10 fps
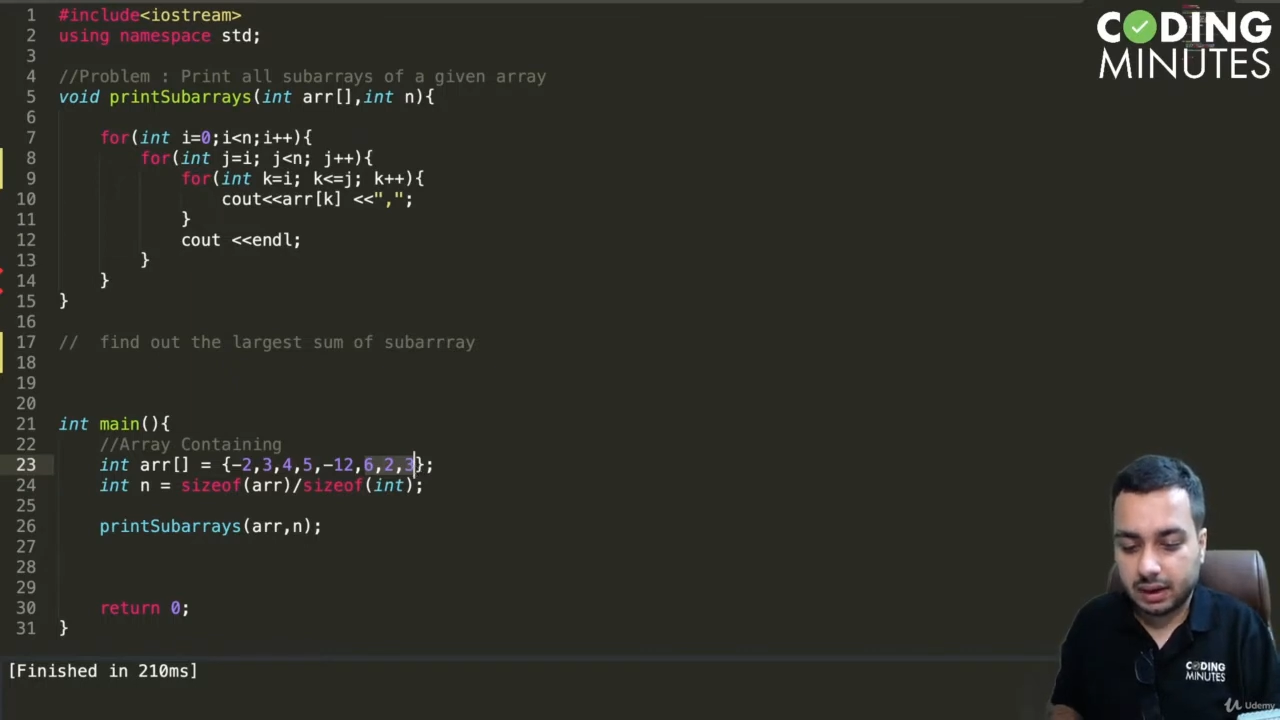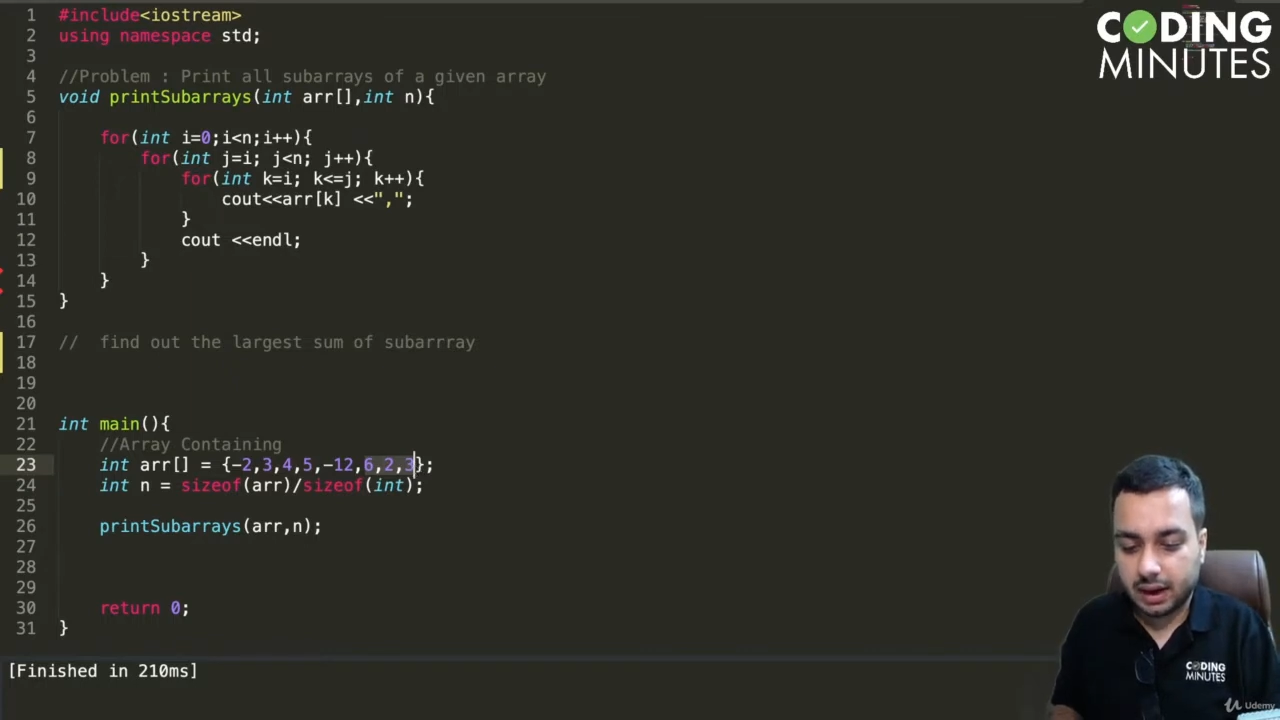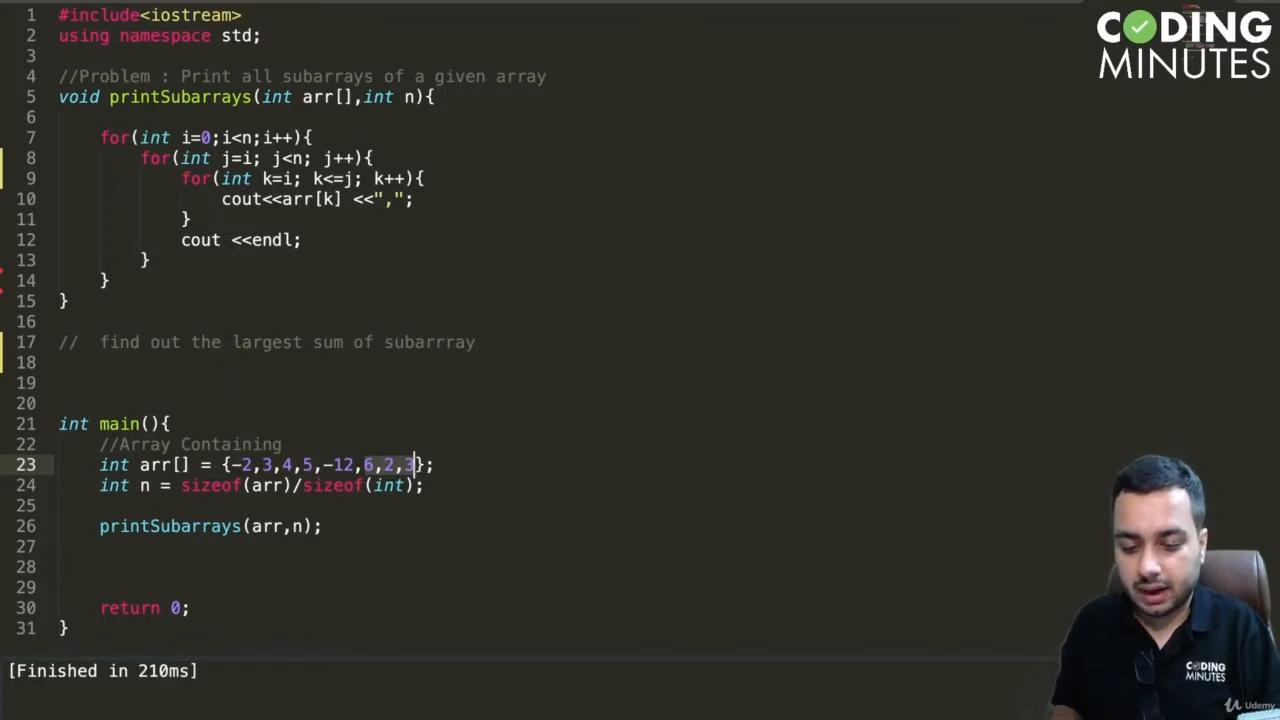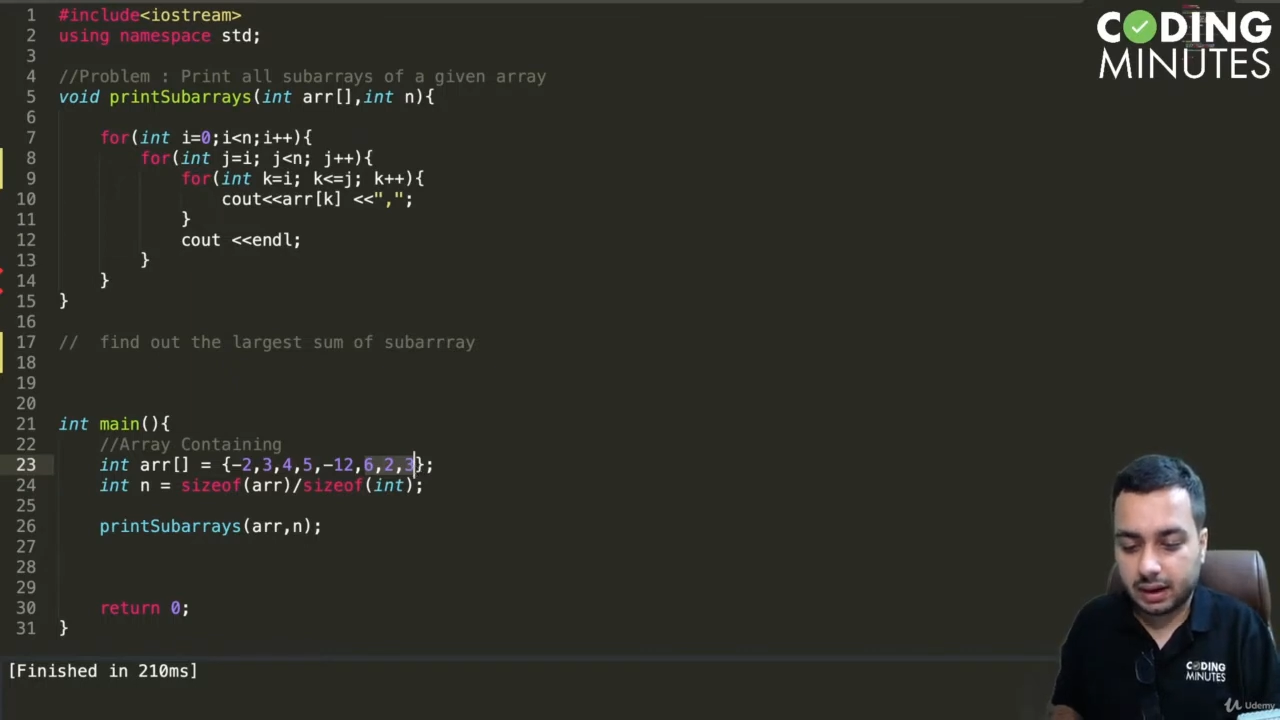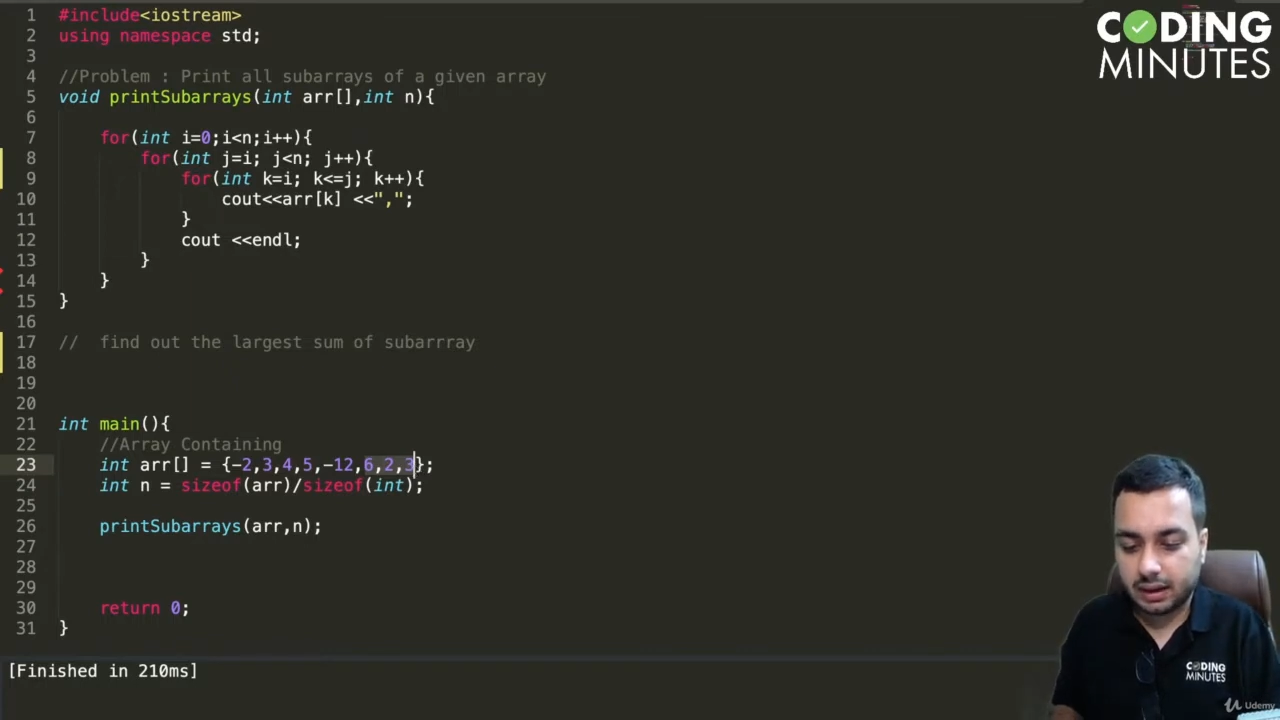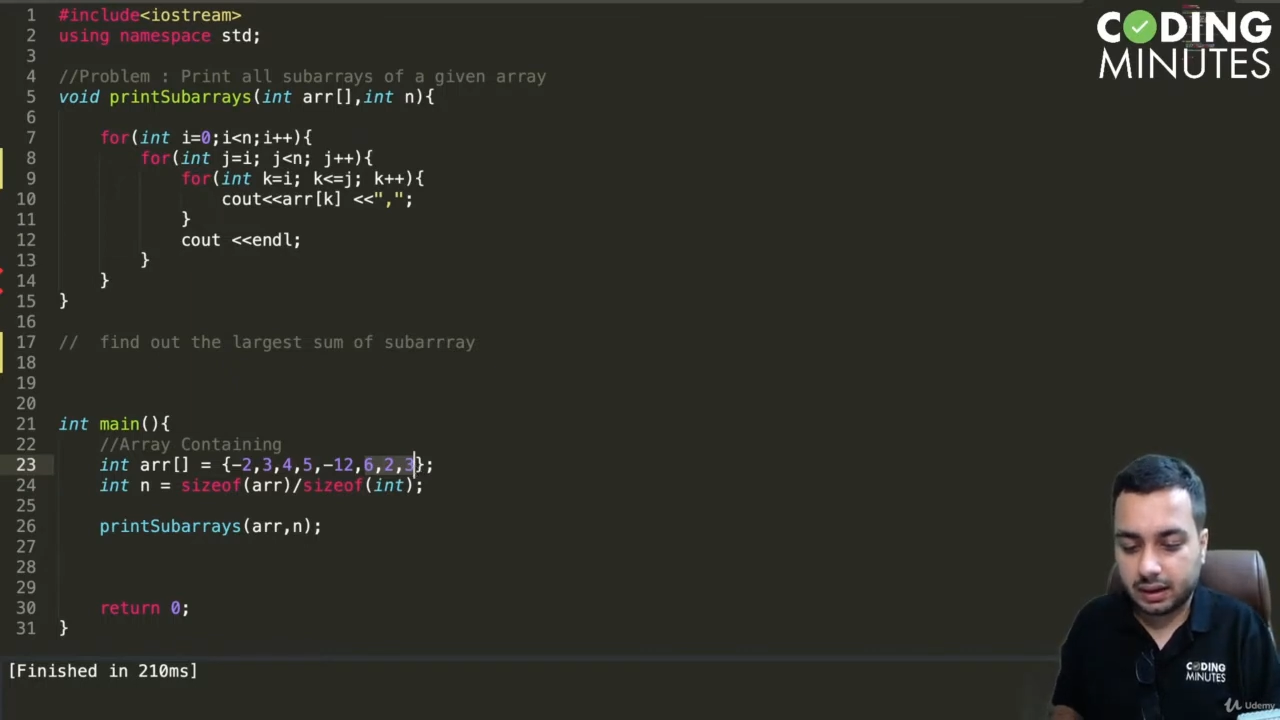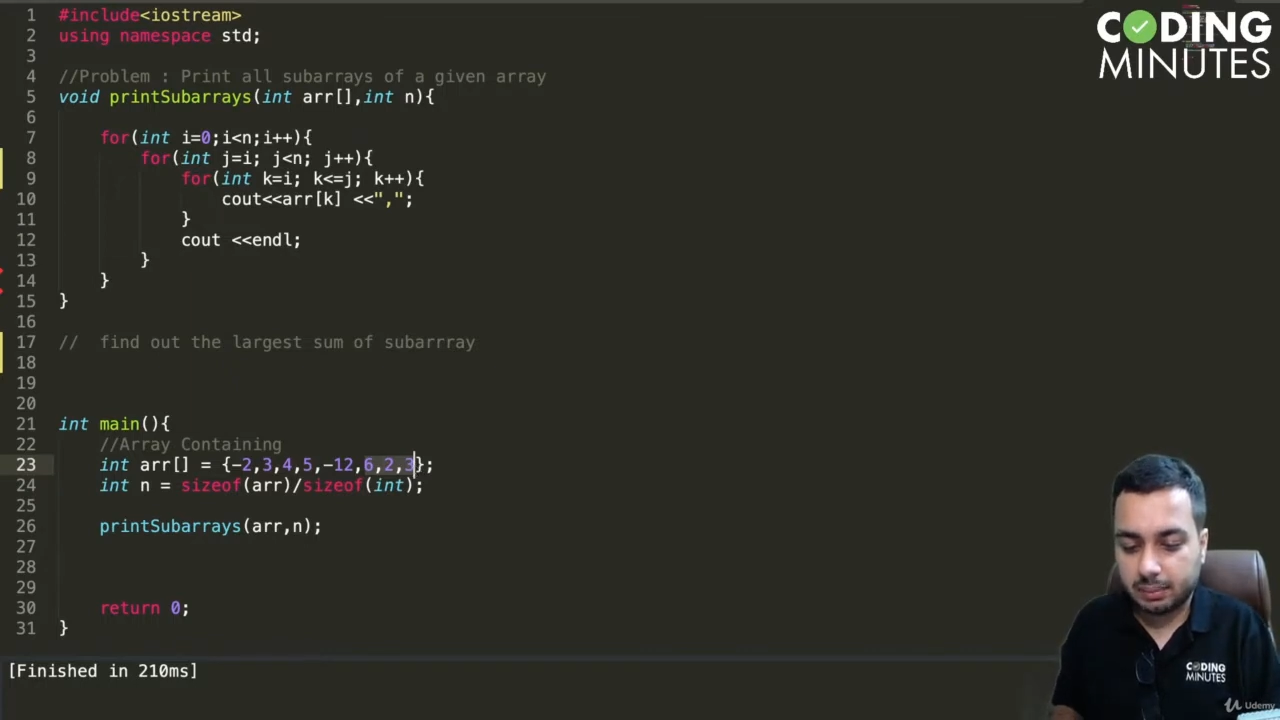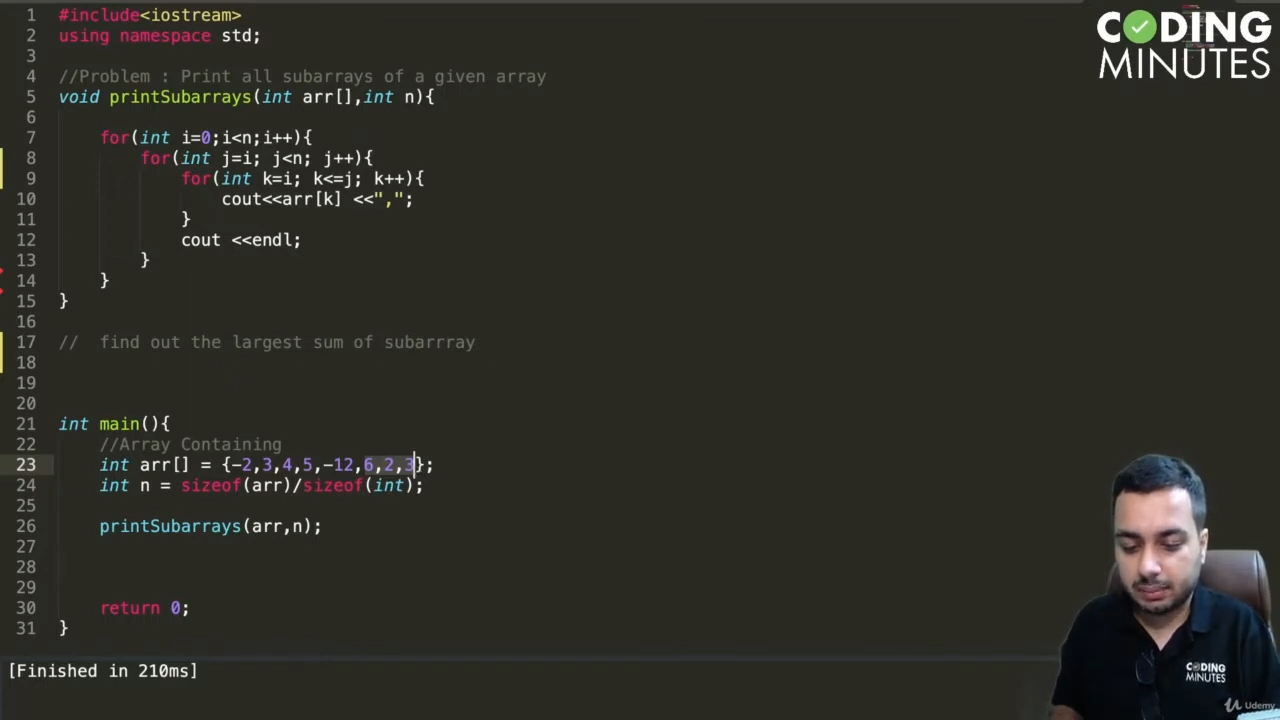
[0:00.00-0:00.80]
and